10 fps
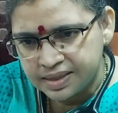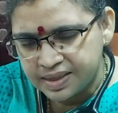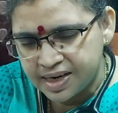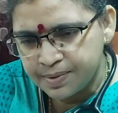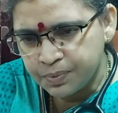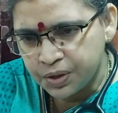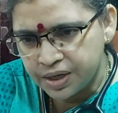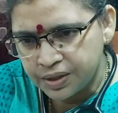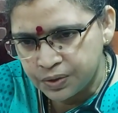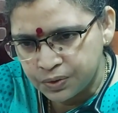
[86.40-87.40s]

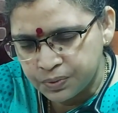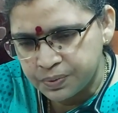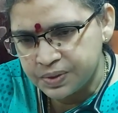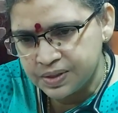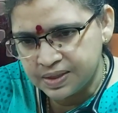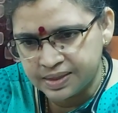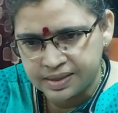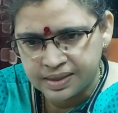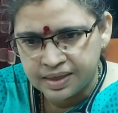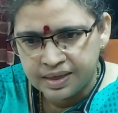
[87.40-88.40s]
10.2%
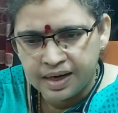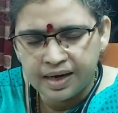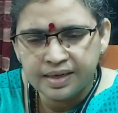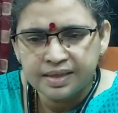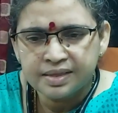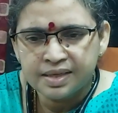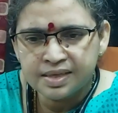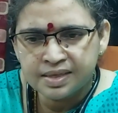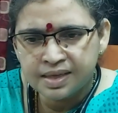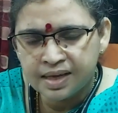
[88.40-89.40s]
and his
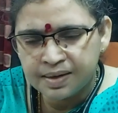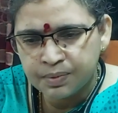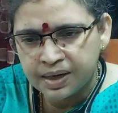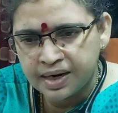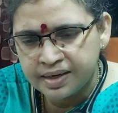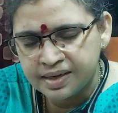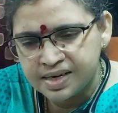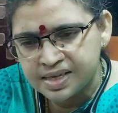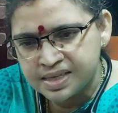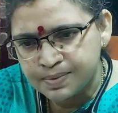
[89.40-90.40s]
serum
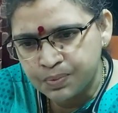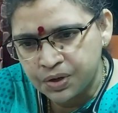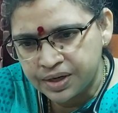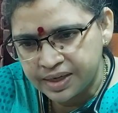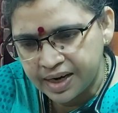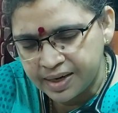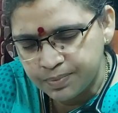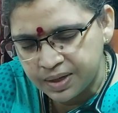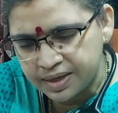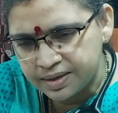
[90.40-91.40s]
creatinine is 0.8
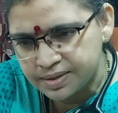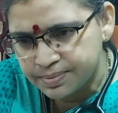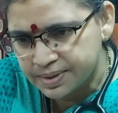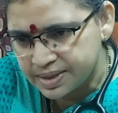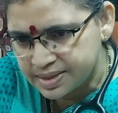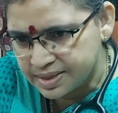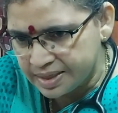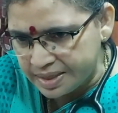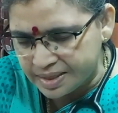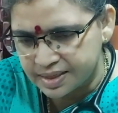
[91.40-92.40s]
mg per
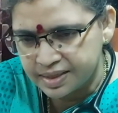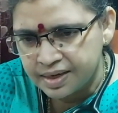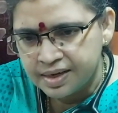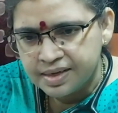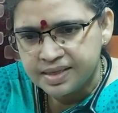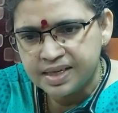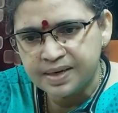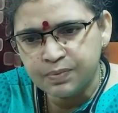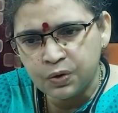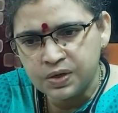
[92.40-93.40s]
deciliter.
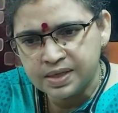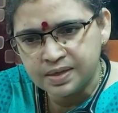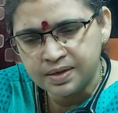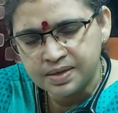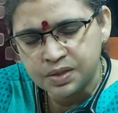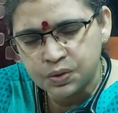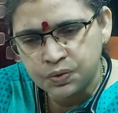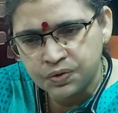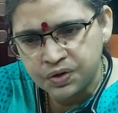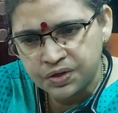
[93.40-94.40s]
Serum cholesterol is
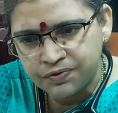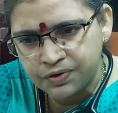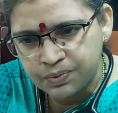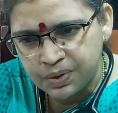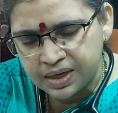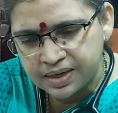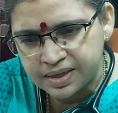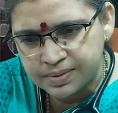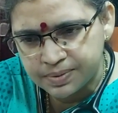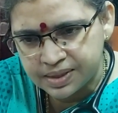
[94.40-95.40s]
234 mg
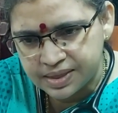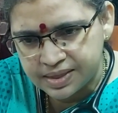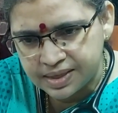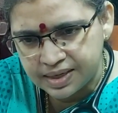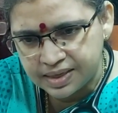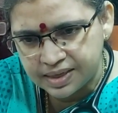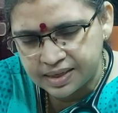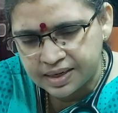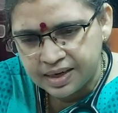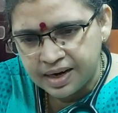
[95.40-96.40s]
per deciliter.
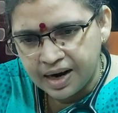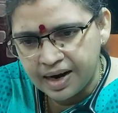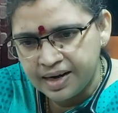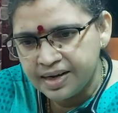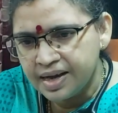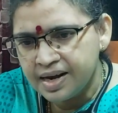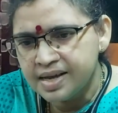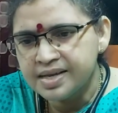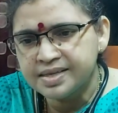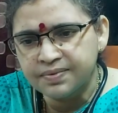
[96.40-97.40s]
LDL
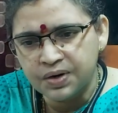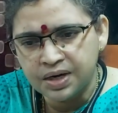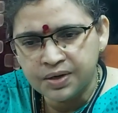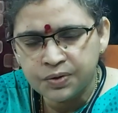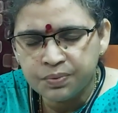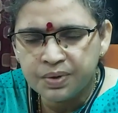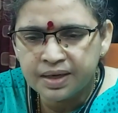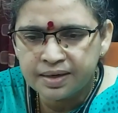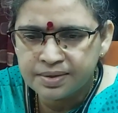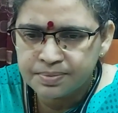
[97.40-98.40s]
is 102
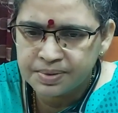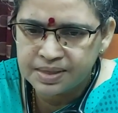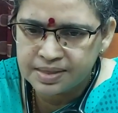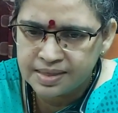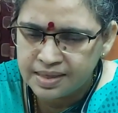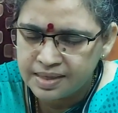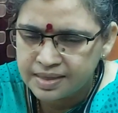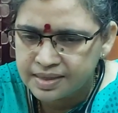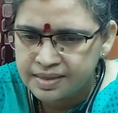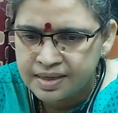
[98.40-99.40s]
mg per
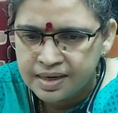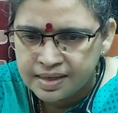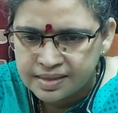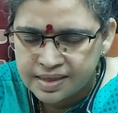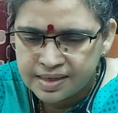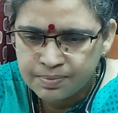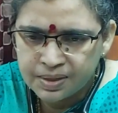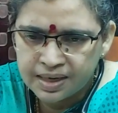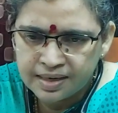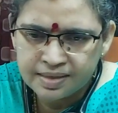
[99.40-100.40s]
deciliter. Serum
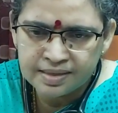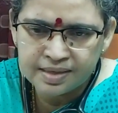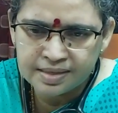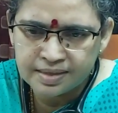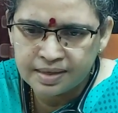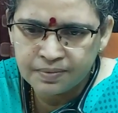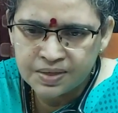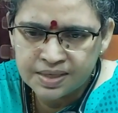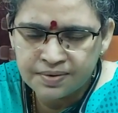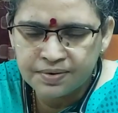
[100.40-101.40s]
triglycerides are
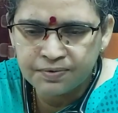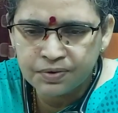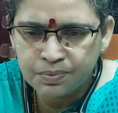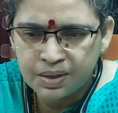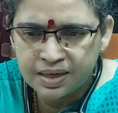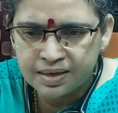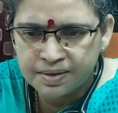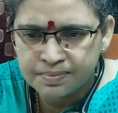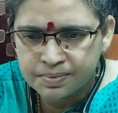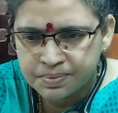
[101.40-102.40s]
174 mg
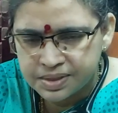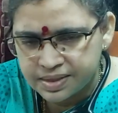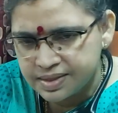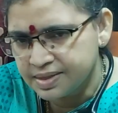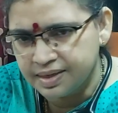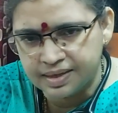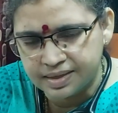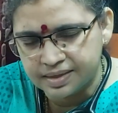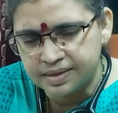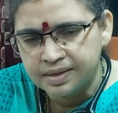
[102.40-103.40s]
per
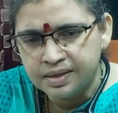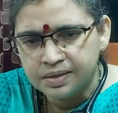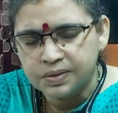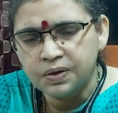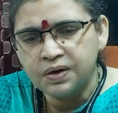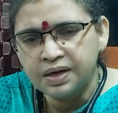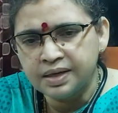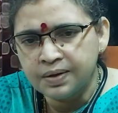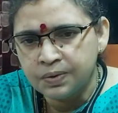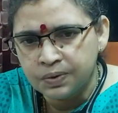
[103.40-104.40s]
deciliter. So on
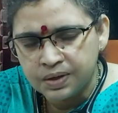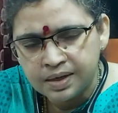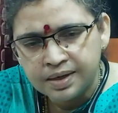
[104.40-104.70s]
the whole,